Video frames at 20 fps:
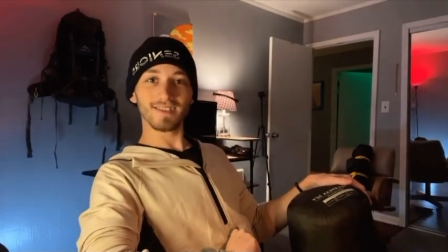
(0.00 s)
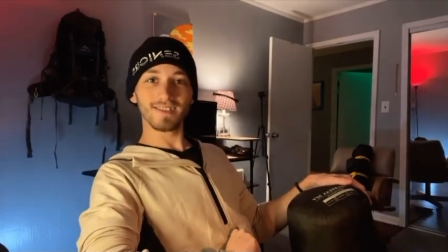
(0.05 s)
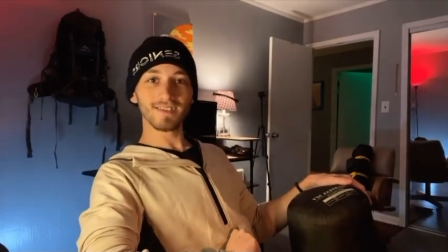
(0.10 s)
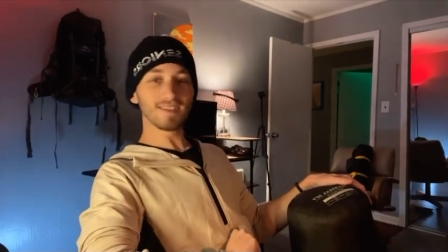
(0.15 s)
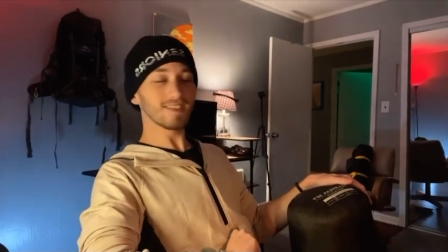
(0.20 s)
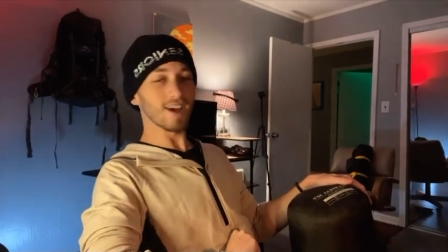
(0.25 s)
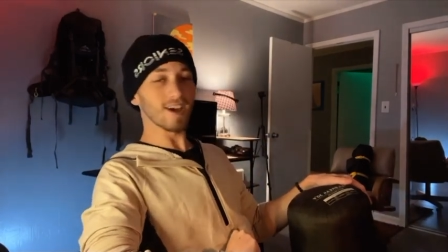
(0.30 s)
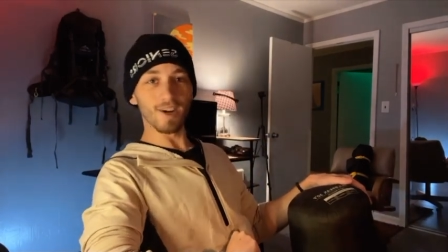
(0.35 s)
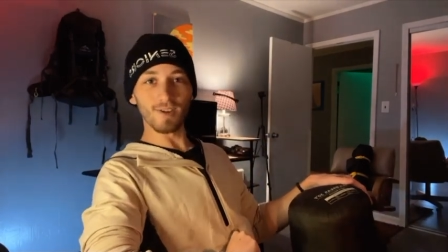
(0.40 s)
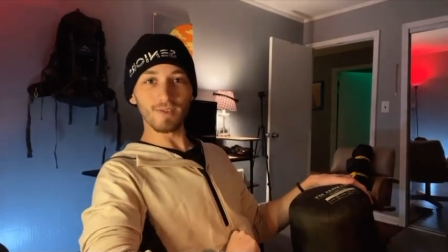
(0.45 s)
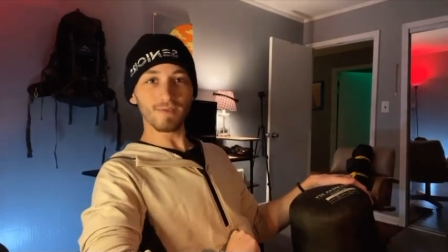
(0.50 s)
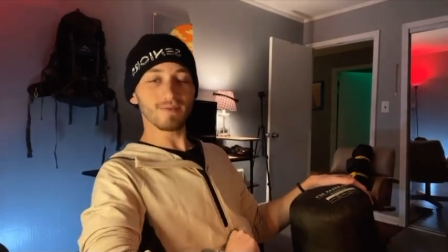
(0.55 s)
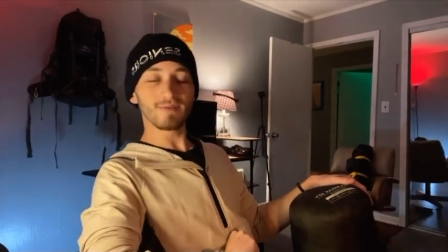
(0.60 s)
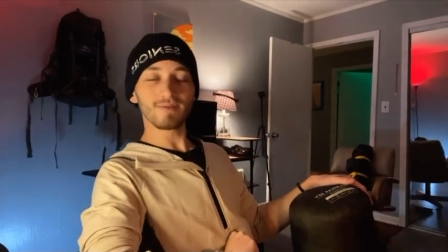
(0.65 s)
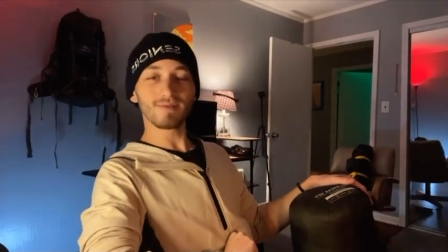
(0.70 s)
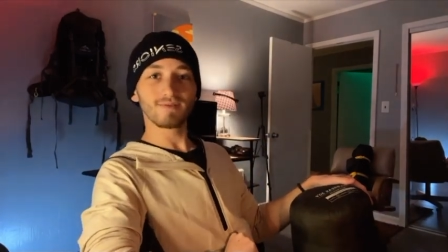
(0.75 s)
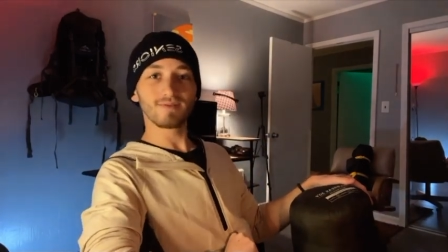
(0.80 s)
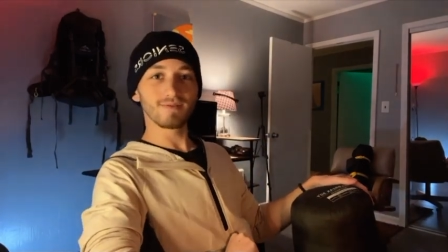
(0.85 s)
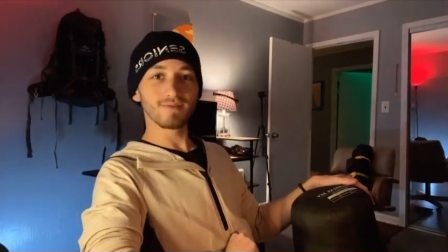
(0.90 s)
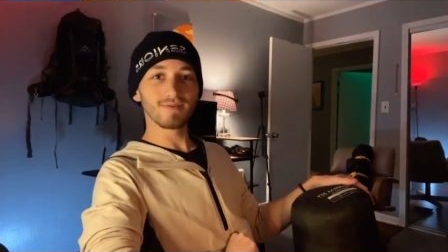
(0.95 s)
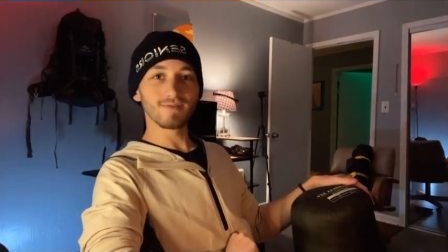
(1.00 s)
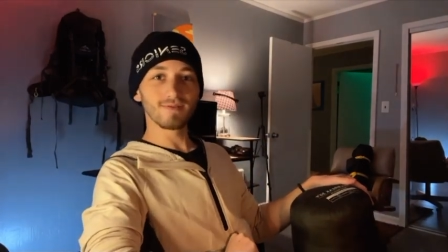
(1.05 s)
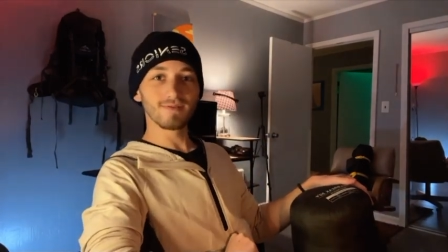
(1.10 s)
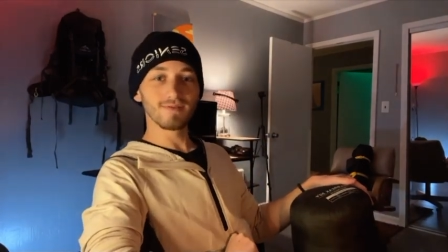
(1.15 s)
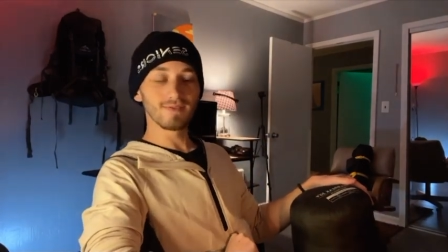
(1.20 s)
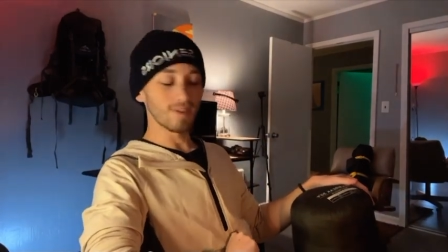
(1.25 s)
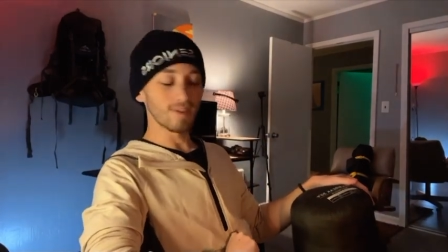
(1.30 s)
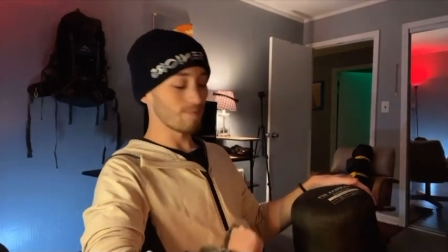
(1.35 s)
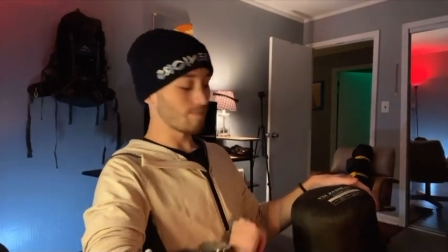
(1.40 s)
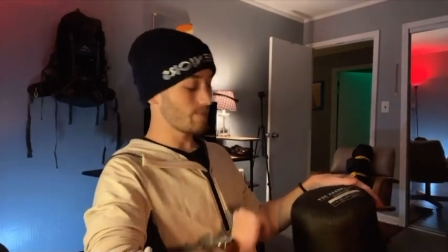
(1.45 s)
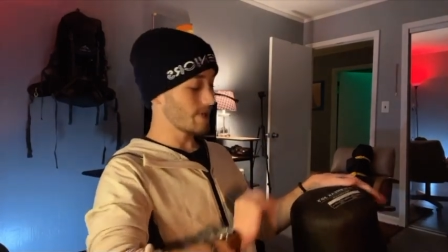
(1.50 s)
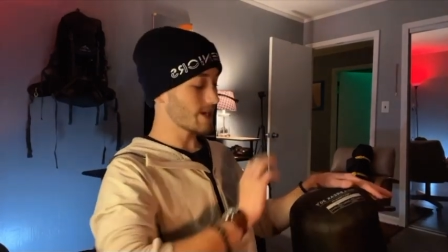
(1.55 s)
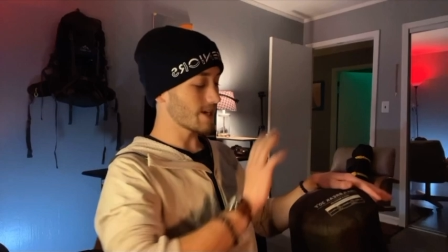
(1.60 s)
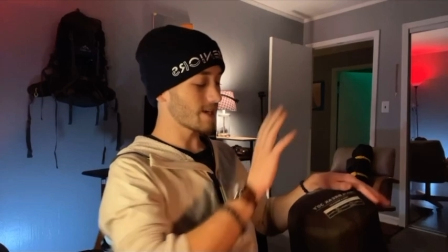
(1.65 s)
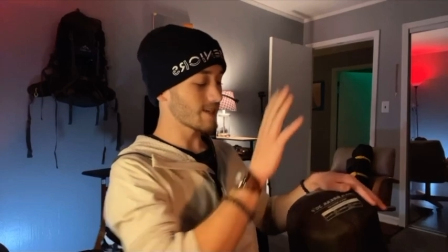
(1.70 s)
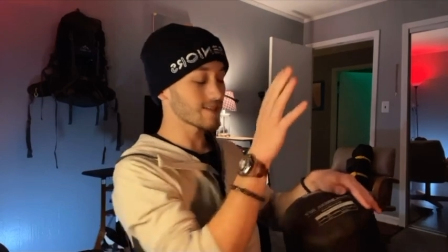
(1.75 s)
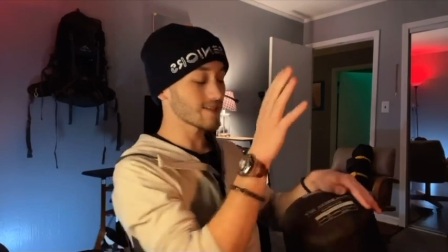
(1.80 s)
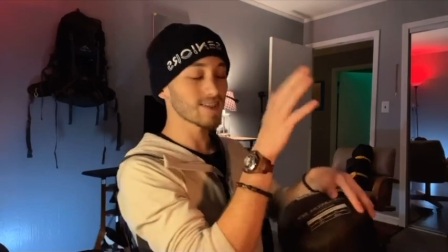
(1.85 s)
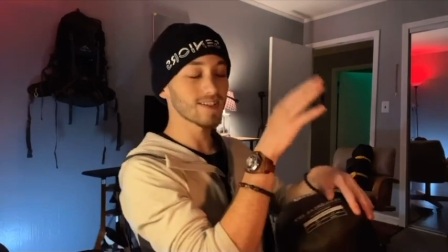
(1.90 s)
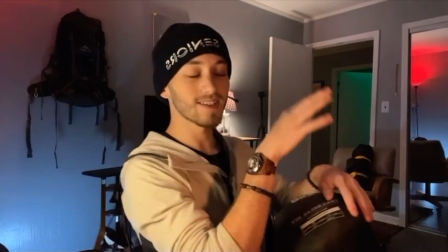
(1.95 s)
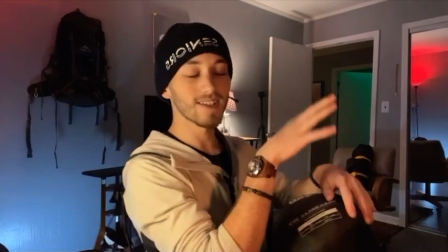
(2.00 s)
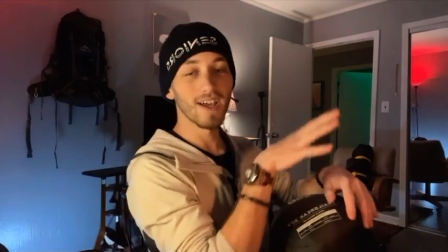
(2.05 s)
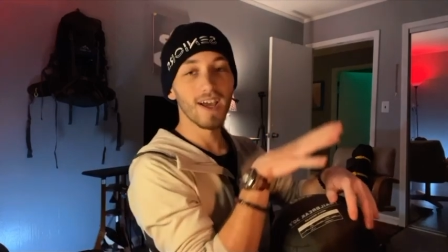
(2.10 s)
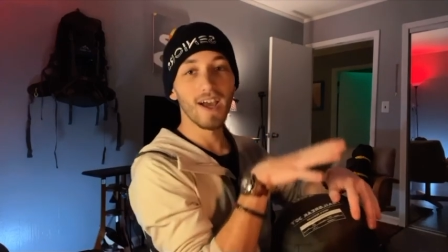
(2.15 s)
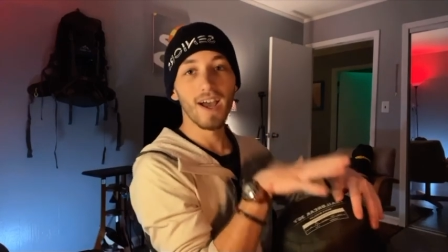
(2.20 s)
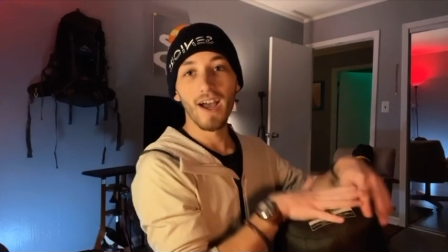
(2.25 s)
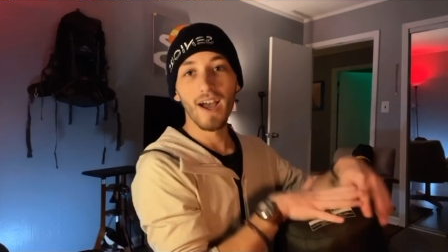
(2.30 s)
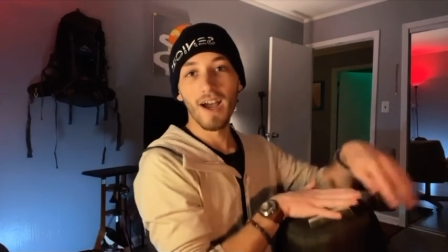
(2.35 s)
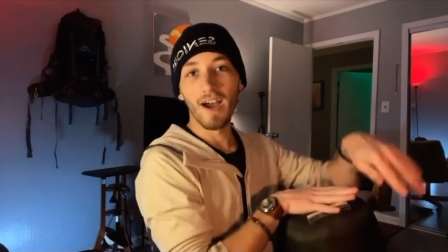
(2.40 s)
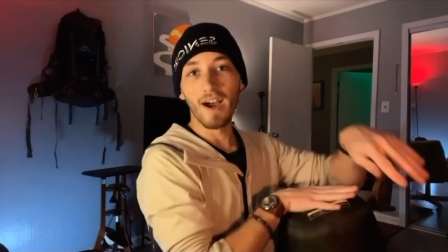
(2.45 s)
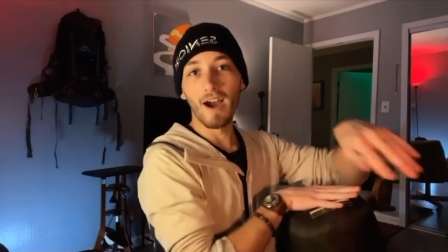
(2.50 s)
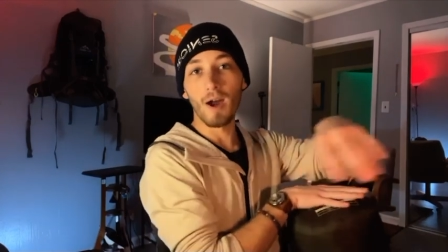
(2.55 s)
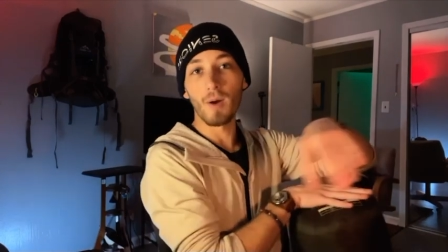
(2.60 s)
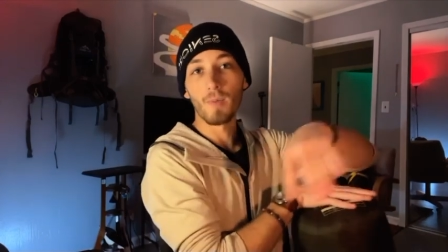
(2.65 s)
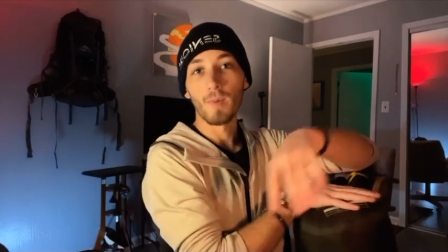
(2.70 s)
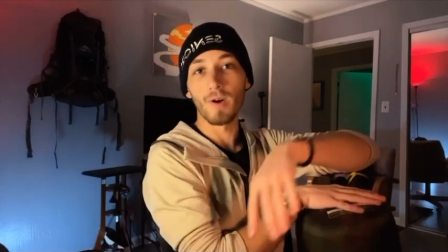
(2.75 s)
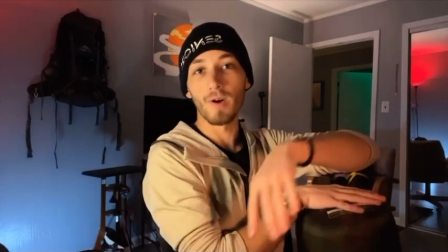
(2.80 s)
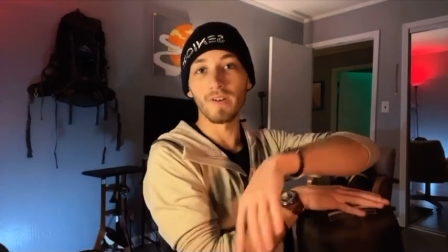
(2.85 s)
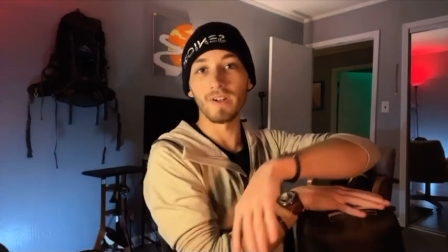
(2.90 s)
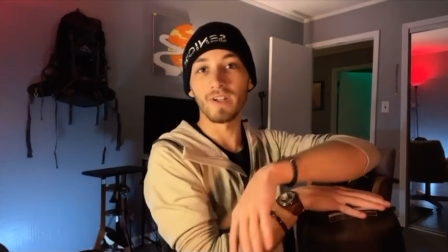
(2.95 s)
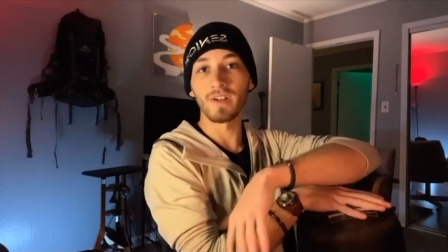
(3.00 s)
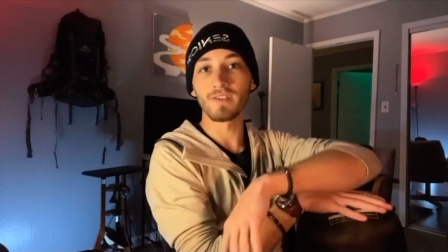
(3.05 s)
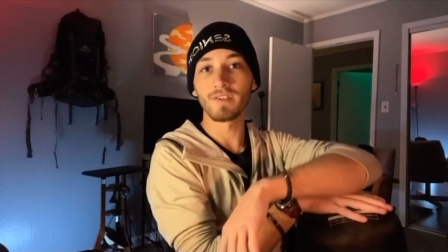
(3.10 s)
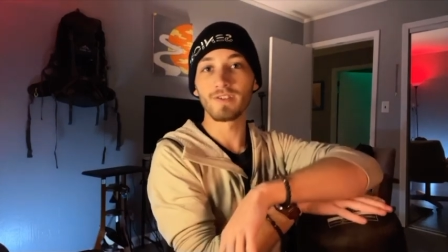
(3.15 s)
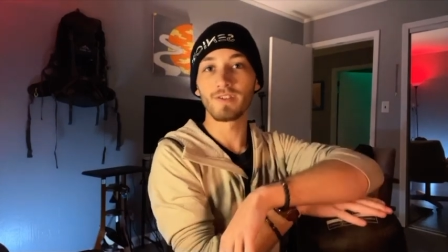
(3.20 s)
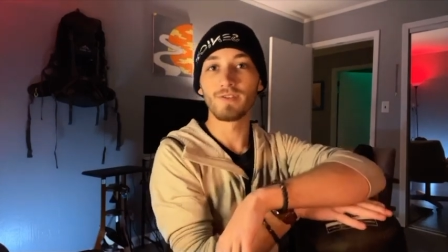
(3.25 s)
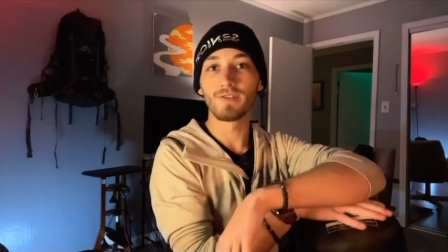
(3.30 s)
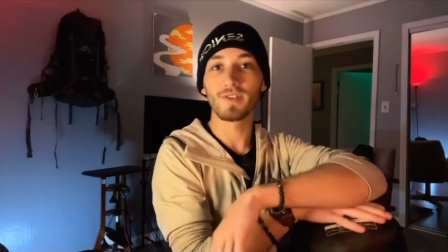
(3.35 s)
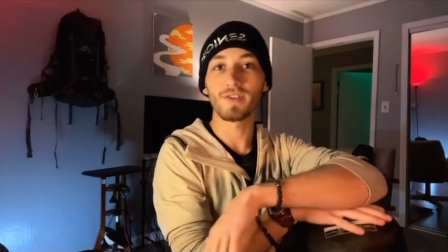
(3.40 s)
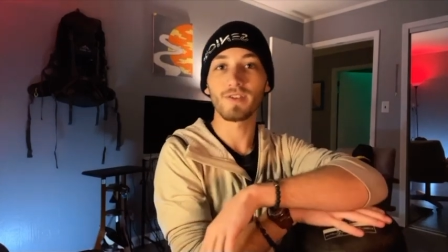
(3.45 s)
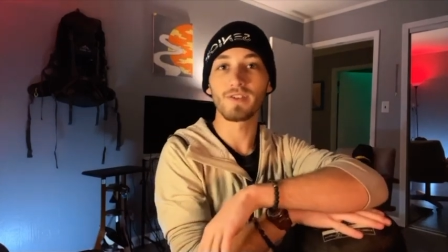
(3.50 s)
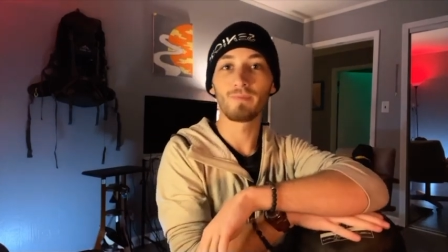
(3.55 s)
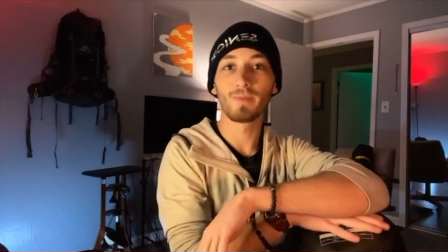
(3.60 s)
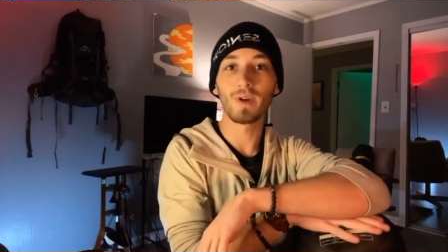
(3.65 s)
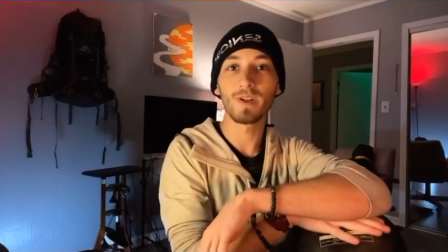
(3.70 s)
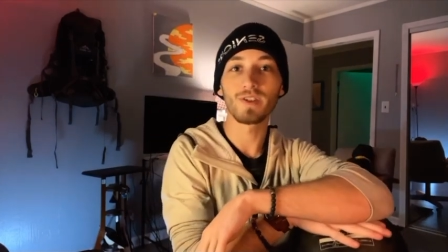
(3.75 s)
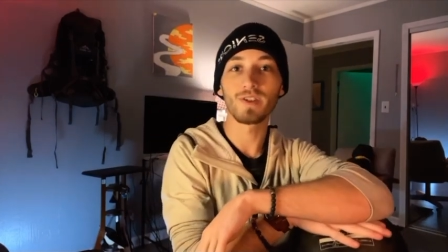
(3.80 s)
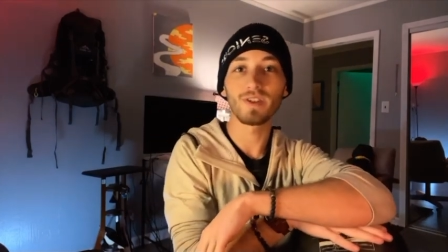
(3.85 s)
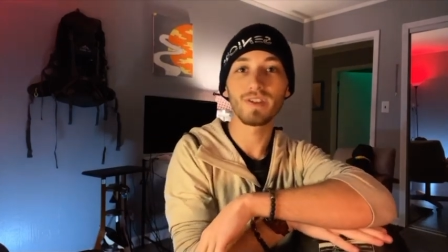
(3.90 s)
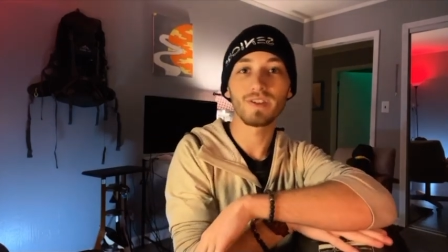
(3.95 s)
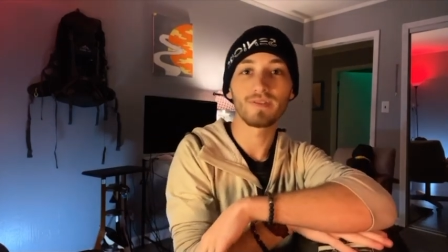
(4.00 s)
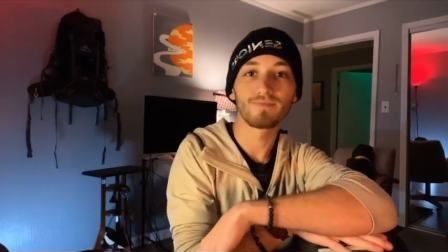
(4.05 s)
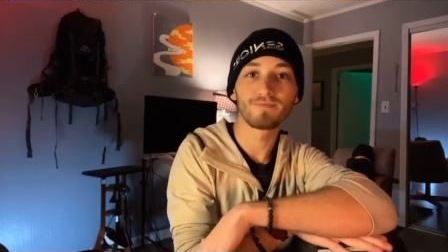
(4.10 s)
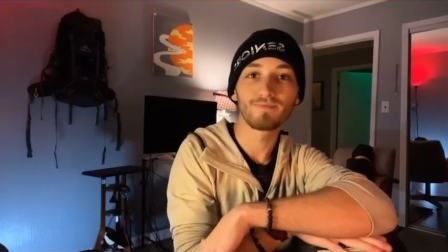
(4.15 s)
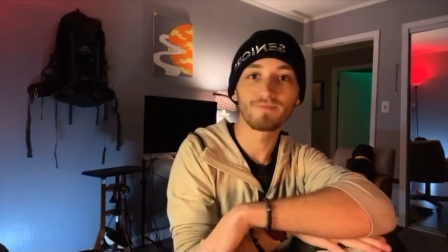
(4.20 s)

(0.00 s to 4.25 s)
No, because I'm already on a shoestring budget.